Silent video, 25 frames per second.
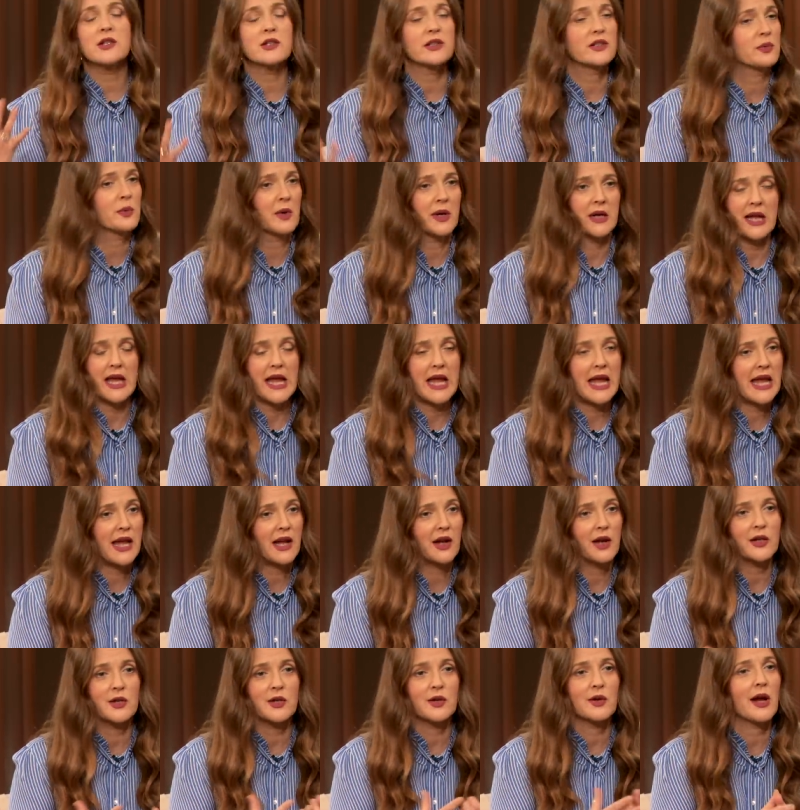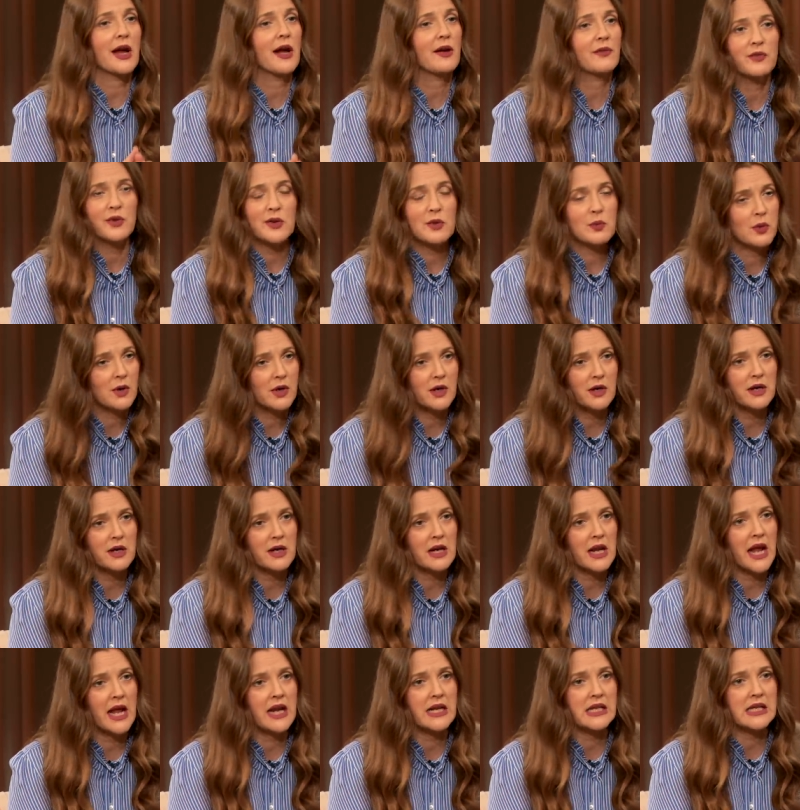just want to hang on your every word
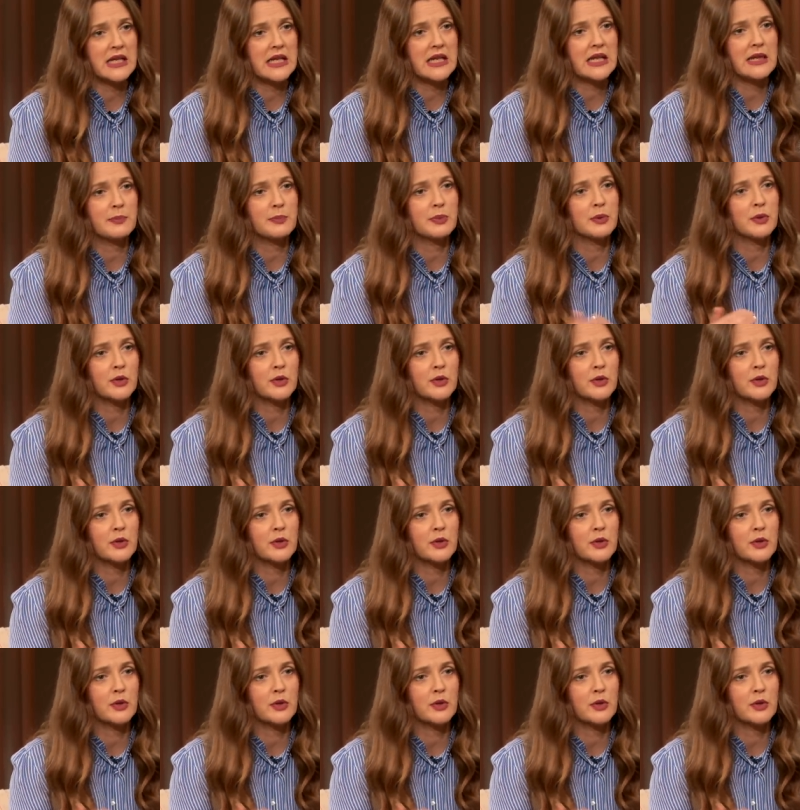and keep